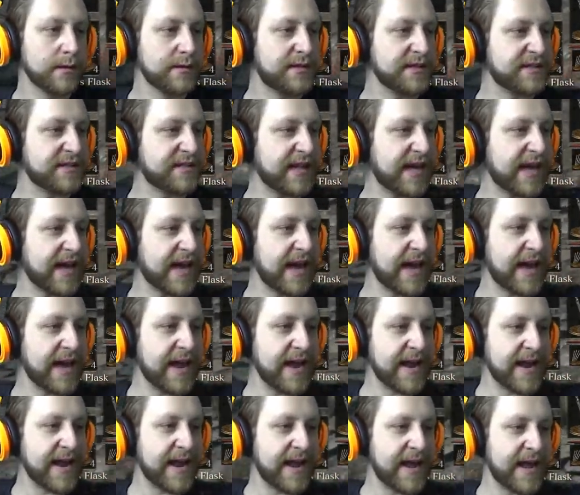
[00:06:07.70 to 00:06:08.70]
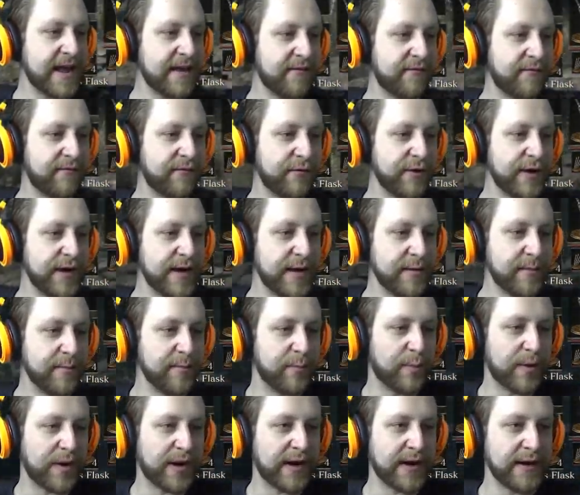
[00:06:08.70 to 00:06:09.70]
Does
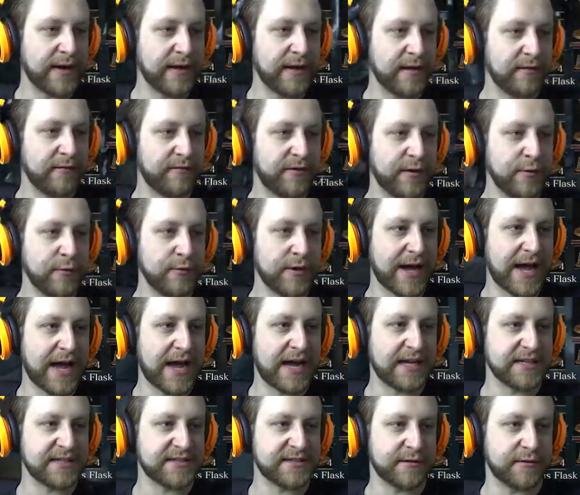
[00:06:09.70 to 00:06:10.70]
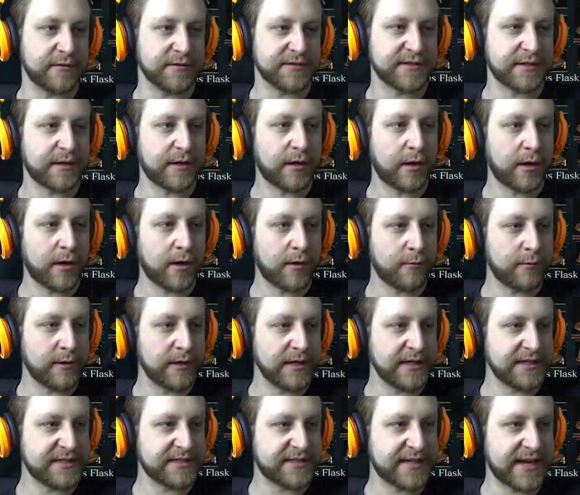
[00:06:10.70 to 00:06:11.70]
everybody of you assholes
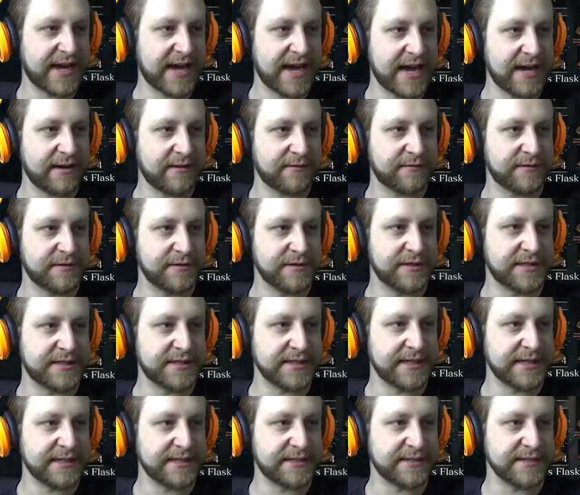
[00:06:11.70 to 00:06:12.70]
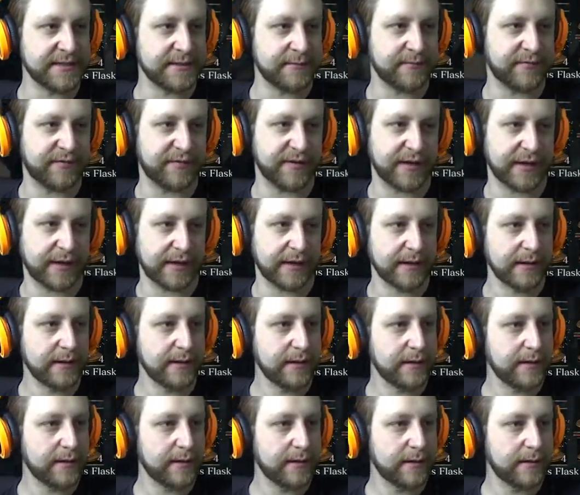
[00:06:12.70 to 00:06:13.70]
always have to say something?
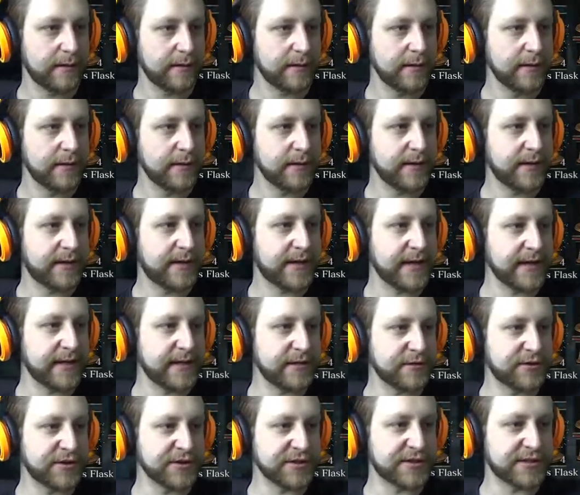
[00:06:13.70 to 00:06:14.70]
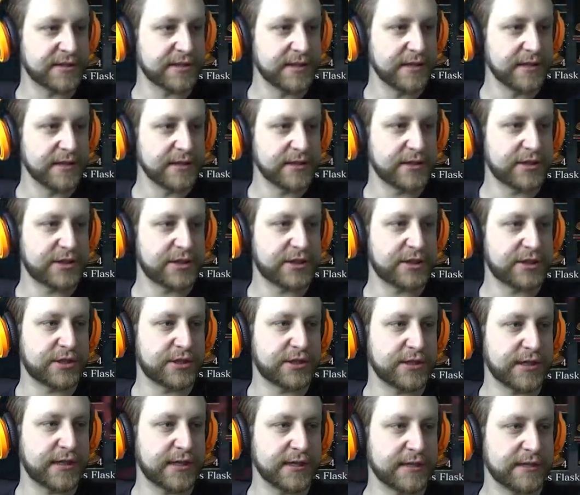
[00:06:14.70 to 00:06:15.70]
Can't you just
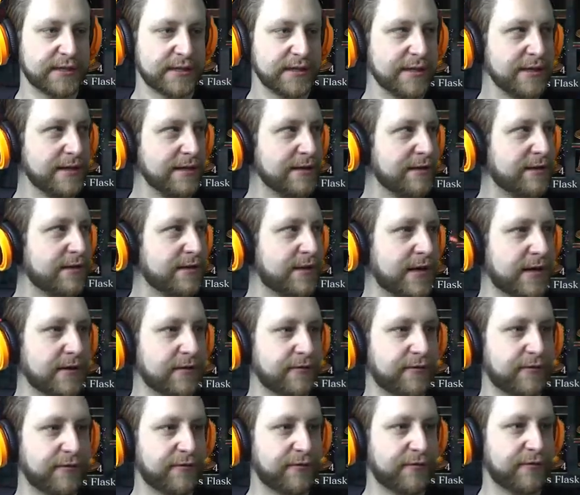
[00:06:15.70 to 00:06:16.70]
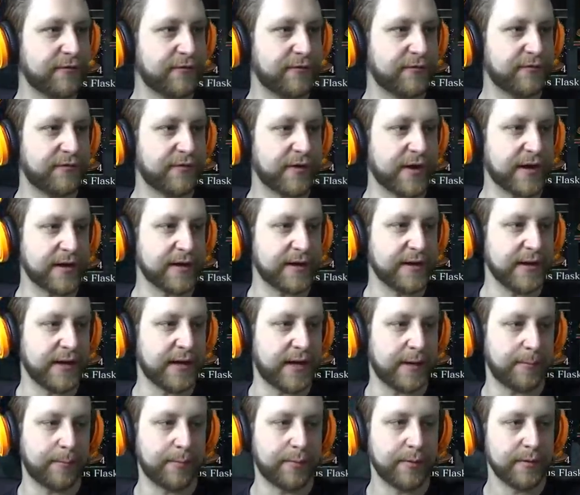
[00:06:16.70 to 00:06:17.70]
shut the fuck
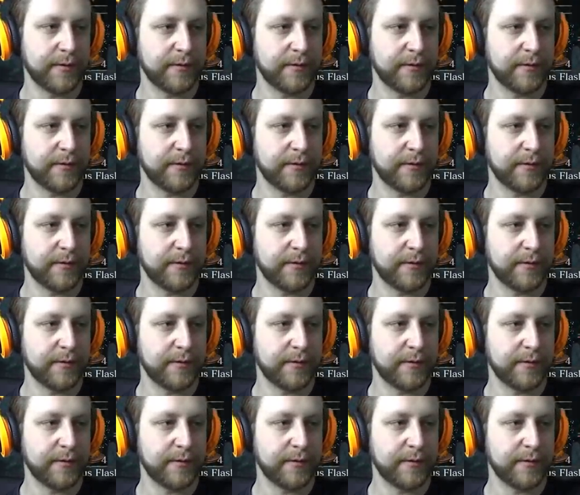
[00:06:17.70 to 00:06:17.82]
up?